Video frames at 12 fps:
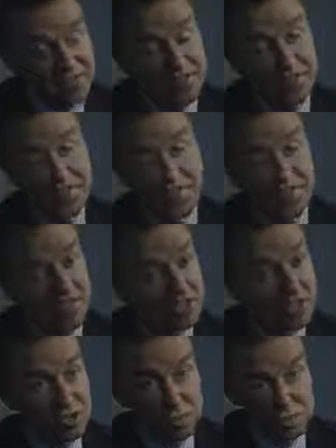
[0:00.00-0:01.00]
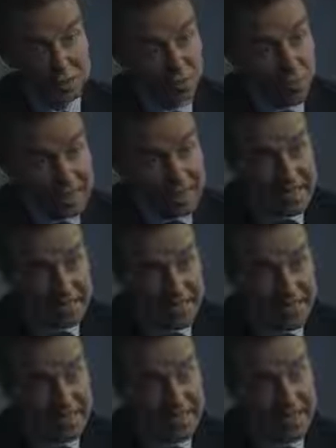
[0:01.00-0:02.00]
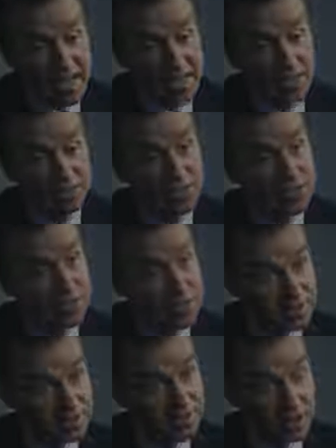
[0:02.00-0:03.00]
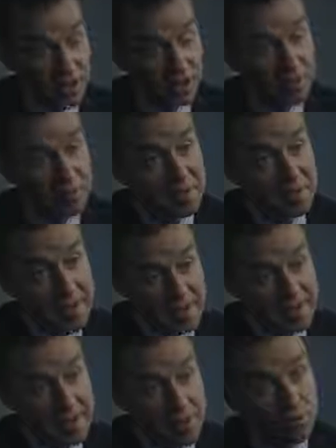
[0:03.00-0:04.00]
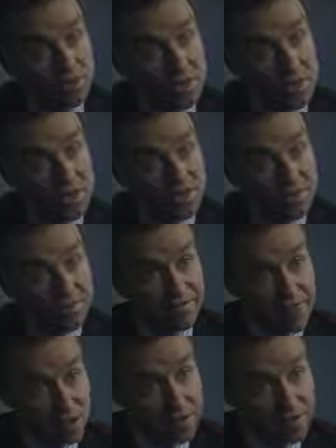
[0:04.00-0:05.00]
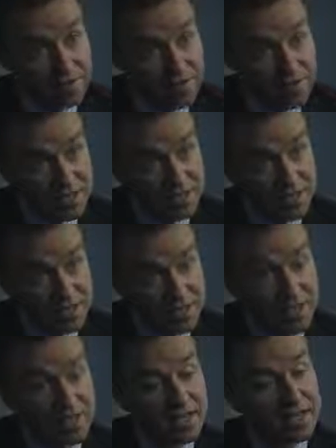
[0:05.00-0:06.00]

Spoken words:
The field is changing almost on a weekly basis, and the results that are coming back now with long-term follow-up in these studies